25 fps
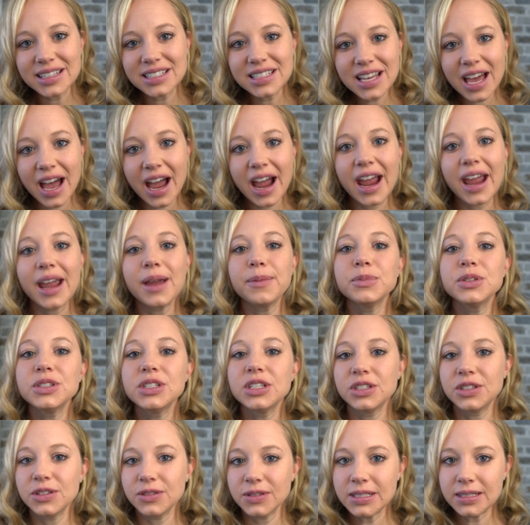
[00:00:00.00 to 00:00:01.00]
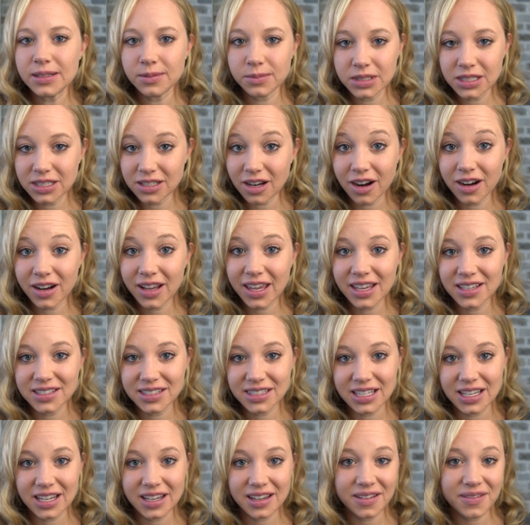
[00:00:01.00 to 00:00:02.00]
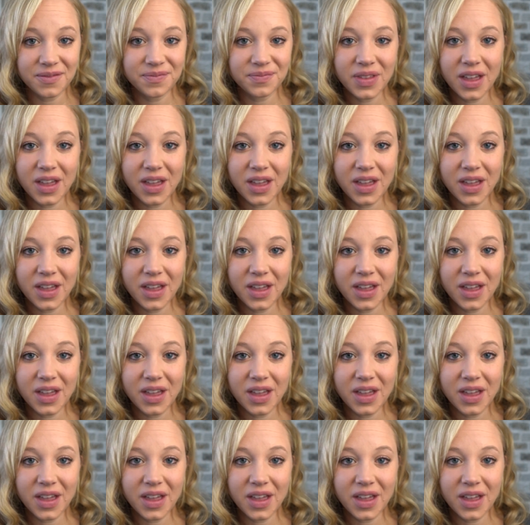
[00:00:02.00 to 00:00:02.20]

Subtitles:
time to do some stargazing.